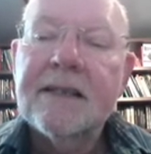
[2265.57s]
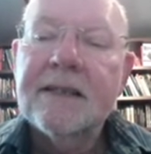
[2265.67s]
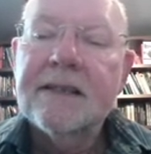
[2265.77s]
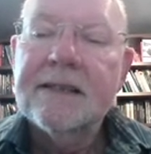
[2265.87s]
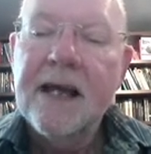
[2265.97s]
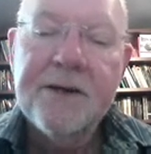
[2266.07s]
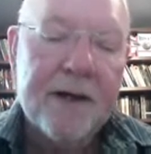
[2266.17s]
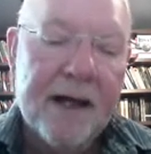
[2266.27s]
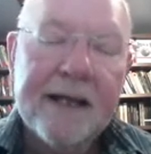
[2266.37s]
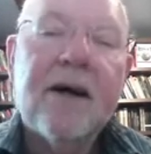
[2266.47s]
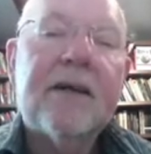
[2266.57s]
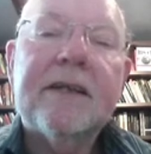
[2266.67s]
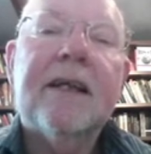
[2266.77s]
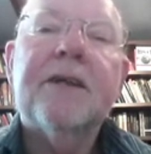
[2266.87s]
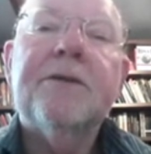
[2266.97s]
So I can't
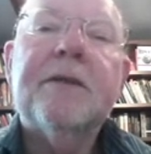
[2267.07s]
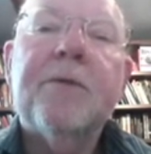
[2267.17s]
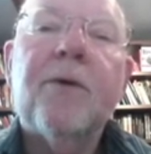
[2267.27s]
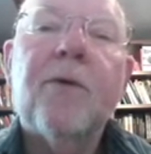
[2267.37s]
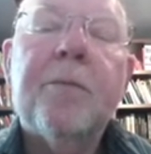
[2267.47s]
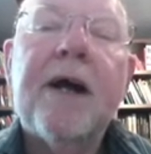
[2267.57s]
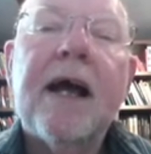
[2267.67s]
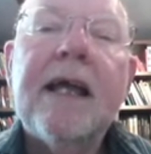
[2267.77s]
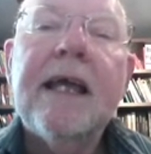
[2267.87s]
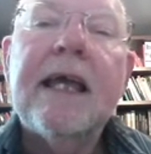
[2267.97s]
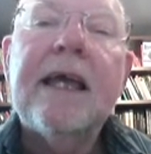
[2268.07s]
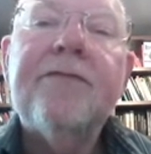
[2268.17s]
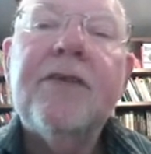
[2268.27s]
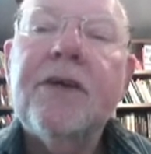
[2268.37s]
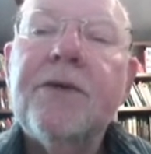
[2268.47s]
include them all. But
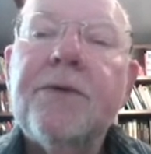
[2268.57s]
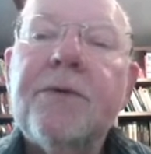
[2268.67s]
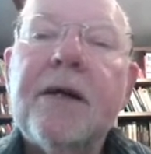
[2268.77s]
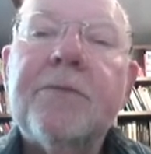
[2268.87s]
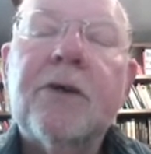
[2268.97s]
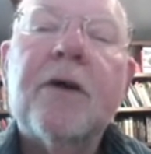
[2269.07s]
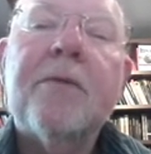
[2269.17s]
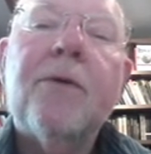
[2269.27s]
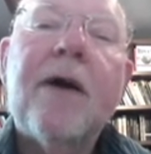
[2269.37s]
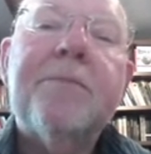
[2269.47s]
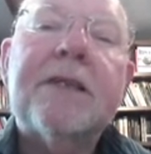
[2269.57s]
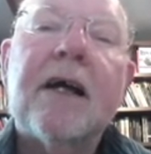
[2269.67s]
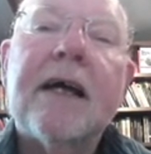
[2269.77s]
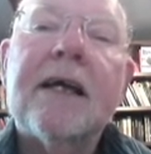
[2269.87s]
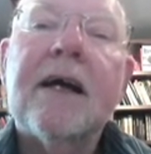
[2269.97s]
if you look on my
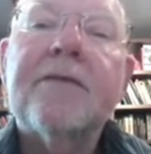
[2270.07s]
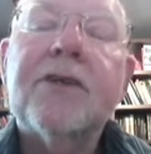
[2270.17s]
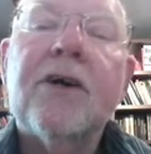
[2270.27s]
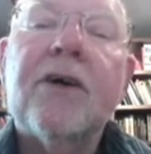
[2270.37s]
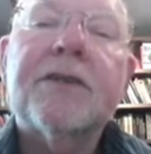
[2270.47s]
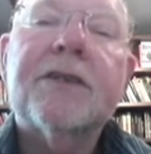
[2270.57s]
website, I've got